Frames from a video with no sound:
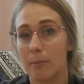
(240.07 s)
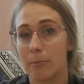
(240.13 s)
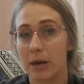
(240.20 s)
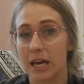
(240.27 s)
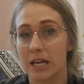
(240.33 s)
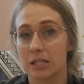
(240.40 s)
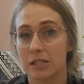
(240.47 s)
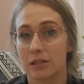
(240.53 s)

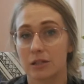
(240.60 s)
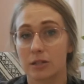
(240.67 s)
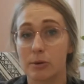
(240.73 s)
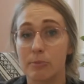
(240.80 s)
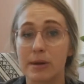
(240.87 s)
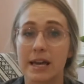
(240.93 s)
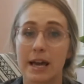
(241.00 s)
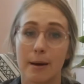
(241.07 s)
base to
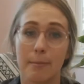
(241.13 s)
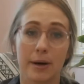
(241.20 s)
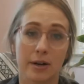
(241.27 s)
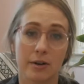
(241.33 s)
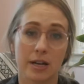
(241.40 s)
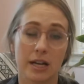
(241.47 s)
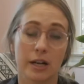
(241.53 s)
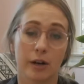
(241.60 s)
be a
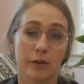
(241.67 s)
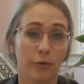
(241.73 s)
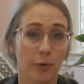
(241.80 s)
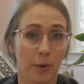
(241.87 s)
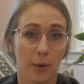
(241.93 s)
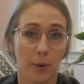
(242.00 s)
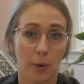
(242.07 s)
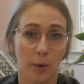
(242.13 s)
better eater
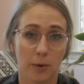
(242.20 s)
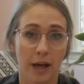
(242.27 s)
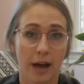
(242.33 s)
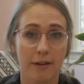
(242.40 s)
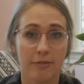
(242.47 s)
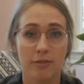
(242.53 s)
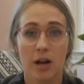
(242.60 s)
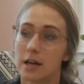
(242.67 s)
for her whole
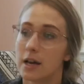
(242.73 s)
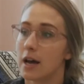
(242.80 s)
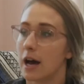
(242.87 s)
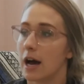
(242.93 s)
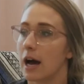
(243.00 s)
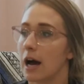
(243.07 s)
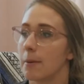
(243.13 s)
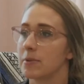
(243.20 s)
life.
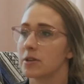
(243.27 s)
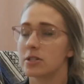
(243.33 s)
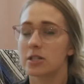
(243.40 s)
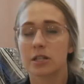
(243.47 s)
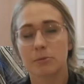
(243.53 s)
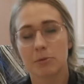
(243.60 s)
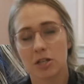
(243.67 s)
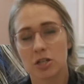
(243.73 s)
There's
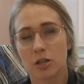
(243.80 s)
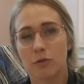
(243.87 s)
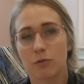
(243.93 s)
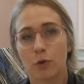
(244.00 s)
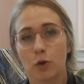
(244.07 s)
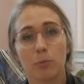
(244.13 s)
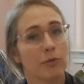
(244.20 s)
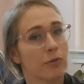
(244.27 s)
an expression,
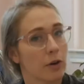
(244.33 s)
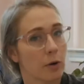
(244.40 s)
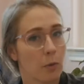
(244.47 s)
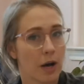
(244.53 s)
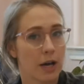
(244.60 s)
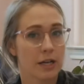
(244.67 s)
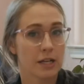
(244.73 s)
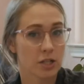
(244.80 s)
food before
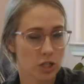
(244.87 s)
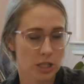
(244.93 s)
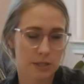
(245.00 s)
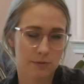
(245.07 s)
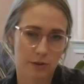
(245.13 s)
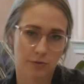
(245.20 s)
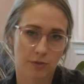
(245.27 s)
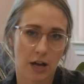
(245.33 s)
1 is
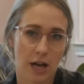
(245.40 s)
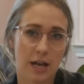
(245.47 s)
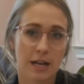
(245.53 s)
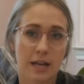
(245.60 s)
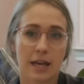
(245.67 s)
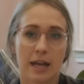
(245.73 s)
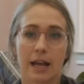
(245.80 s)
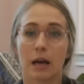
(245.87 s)
just for
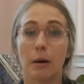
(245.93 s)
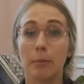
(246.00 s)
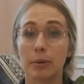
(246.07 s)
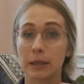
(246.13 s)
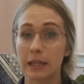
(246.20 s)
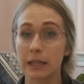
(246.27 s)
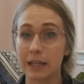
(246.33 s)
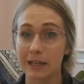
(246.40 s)
fun, and I
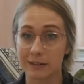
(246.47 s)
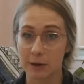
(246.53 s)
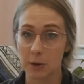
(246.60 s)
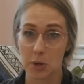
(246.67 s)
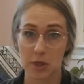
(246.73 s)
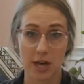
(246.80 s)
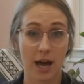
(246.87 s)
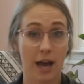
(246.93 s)
completely agree
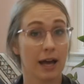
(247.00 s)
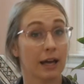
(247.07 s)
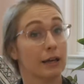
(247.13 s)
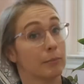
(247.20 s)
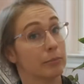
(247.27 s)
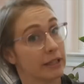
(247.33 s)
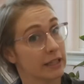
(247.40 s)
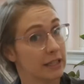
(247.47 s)
with that and
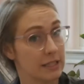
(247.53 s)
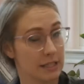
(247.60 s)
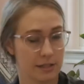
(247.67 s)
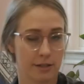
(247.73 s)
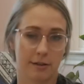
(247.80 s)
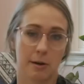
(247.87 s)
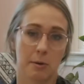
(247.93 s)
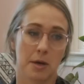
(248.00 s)
completely
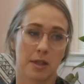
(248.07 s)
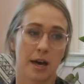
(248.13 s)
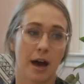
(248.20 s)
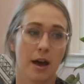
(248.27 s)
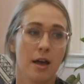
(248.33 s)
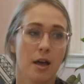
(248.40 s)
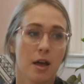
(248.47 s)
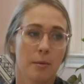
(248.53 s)
disagree with
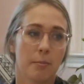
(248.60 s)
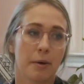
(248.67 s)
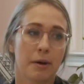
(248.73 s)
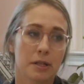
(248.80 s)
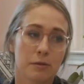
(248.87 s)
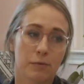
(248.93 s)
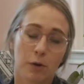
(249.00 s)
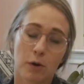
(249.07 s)
that.
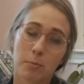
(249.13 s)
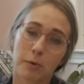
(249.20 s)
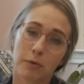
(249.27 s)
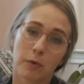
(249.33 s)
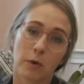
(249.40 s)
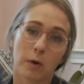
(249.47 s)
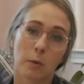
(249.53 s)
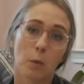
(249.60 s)
Because food
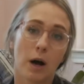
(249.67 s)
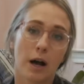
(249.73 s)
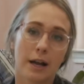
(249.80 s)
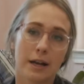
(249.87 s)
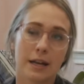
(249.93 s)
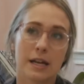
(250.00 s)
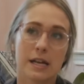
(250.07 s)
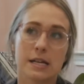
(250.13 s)
before
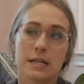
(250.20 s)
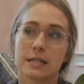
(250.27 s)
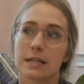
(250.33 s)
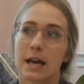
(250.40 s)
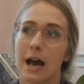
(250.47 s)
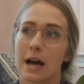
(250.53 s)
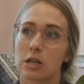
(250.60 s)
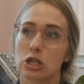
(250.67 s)
1 is
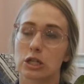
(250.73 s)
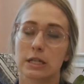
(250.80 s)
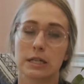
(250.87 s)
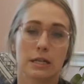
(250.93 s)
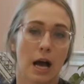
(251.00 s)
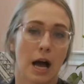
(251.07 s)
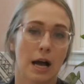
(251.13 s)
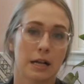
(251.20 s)
actually
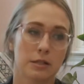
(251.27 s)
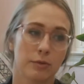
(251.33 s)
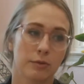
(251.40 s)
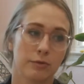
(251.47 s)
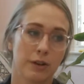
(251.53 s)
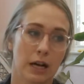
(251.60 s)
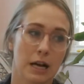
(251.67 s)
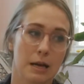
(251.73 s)
not
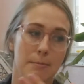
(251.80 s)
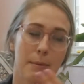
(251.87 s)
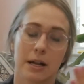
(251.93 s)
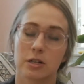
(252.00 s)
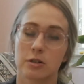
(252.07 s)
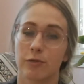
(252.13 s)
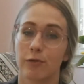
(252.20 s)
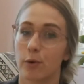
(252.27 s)
very
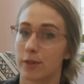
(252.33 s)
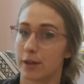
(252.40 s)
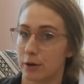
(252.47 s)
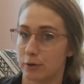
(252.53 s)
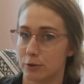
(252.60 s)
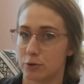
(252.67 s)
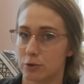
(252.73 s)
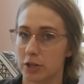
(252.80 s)
much for
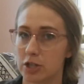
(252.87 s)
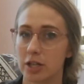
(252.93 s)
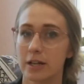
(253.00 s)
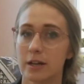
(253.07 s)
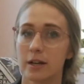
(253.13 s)
their nutrition.